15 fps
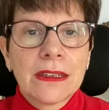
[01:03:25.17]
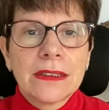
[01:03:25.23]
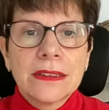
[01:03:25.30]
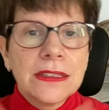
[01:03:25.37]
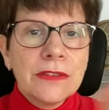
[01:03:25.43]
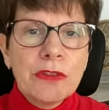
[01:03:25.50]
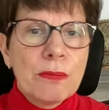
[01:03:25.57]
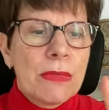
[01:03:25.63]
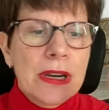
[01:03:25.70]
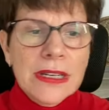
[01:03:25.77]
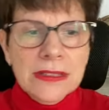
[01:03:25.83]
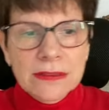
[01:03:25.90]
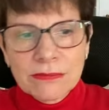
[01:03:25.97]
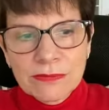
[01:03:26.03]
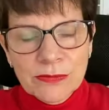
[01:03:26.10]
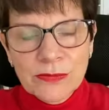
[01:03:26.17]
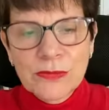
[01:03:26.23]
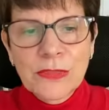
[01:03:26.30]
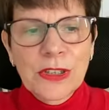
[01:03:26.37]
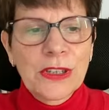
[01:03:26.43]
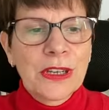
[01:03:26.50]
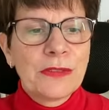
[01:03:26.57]
never mind
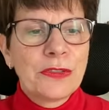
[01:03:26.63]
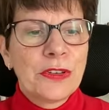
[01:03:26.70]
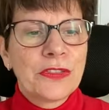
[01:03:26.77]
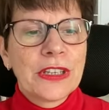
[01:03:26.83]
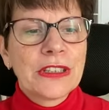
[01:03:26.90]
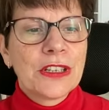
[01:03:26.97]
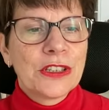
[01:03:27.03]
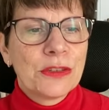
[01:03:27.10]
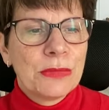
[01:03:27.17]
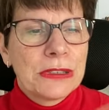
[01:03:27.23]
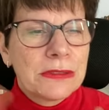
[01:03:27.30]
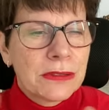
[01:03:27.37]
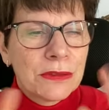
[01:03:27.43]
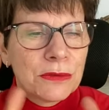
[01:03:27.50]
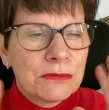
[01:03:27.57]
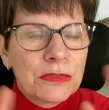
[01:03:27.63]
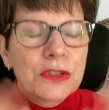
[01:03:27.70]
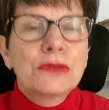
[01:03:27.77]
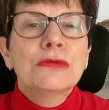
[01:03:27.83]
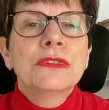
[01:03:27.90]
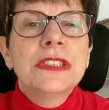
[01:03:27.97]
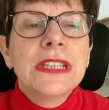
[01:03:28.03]
uh, if you think they're a little bit um,
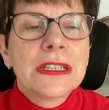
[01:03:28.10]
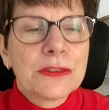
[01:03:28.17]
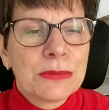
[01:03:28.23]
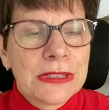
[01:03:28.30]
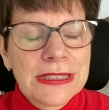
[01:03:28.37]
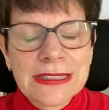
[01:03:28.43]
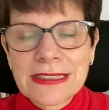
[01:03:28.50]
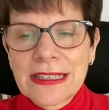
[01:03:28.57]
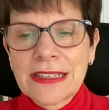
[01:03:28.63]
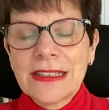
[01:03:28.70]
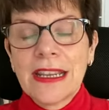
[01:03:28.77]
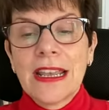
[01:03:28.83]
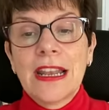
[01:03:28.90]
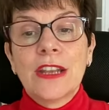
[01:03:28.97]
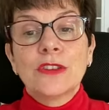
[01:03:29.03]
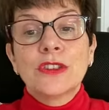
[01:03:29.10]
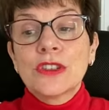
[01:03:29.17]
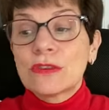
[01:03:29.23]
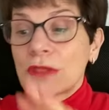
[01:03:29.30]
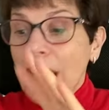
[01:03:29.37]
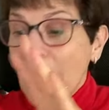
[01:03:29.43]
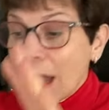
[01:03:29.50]
snooty, as we say,
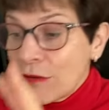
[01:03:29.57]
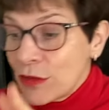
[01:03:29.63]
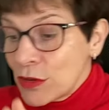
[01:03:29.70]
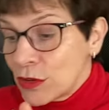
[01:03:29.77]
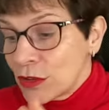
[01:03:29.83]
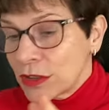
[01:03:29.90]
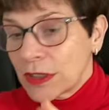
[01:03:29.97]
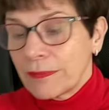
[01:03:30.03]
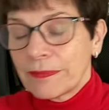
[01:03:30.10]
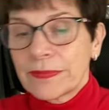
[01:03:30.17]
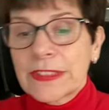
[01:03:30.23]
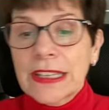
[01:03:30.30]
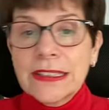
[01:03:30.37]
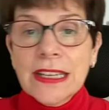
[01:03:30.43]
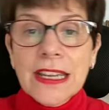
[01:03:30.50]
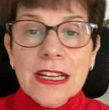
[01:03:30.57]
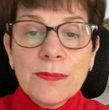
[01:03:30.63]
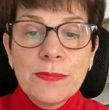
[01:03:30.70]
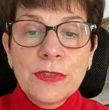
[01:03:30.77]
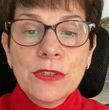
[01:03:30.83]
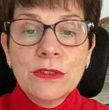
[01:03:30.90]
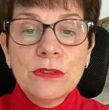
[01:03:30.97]
just have a look. Can I
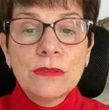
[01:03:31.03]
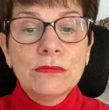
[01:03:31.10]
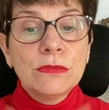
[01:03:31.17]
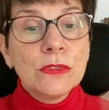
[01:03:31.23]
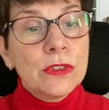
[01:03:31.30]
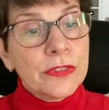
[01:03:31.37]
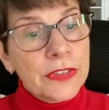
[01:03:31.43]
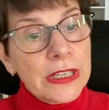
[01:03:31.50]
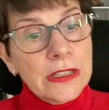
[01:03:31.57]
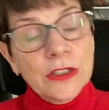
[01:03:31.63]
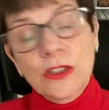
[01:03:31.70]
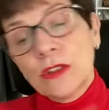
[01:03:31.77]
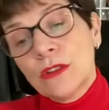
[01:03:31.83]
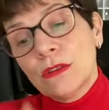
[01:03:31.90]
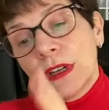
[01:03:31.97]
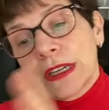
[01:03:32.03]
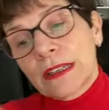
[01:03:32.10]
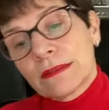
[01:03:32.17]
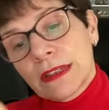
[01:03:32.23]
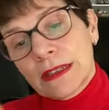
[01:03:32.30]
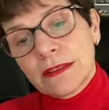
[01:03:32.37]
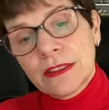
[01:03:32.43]
help you? Oh, thank you.
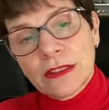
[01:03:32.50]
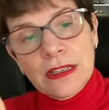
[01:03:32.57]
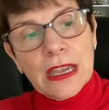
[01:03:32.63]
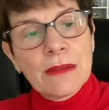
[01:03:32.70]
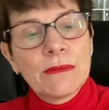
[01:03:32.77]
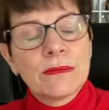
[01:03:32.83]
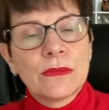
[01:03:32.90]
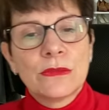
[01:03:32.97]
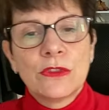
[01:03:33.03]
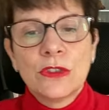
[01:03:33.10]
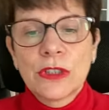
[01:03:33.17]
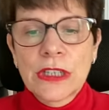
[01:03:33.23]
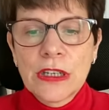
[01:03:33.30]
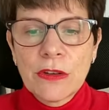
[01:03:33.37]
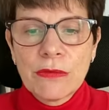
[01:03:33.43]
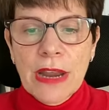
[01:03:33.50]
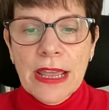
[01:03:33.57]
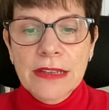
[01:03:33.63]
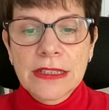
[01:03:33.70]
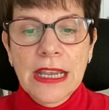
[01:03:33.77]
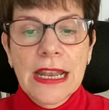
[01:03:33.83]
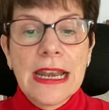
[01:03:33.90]
I you know, I'm looking
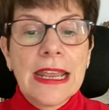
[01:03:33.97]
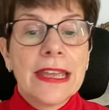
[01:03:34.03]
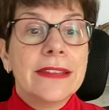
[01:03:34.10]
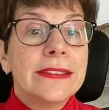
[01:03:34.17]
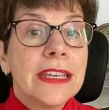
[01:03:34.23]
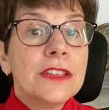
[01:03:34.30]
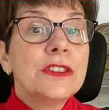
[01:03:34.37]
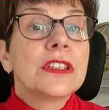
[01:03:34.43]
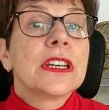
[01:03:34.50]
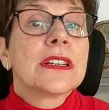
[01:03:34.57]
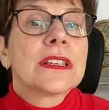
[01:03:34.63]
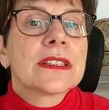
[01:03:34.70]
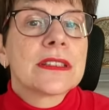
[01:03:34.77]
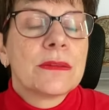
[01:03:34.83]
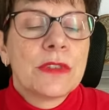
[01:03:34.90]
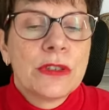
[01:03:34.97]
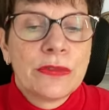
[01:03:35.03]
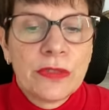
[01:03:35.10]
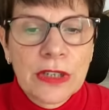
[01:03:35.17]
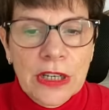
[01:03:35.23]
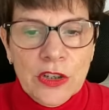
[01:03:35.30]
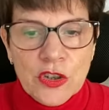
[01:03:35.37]
around, and then you can ask them if
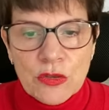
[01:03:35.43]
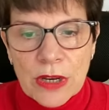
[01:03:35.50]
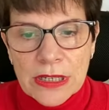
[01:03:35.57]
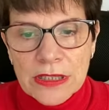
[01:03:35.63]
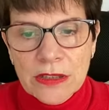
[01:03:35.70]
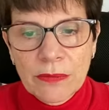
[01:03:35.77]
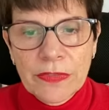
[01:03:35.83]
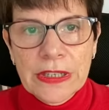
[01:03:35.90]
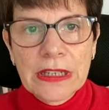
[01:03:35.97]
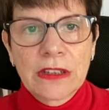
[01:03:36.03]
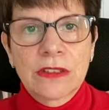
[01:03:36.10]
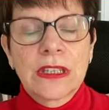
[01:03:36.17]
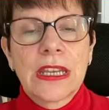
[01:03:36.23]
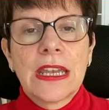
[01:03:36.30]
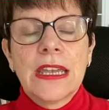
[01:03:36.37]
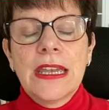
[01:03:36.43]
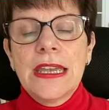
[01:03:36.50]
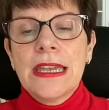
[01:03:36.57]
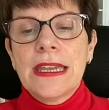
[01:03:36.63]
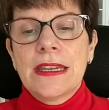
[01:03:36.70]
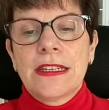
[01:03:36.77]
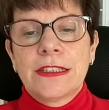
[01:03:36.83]
you can try something on.
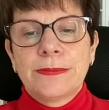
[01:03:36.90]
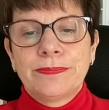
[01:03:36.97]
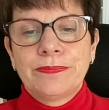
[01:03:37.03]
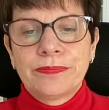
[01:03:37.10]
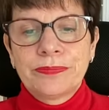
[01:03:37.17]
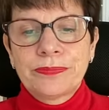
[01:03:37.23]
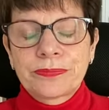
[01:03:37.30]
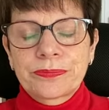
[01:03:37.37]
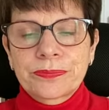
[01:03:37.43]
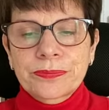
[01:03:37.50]
Um,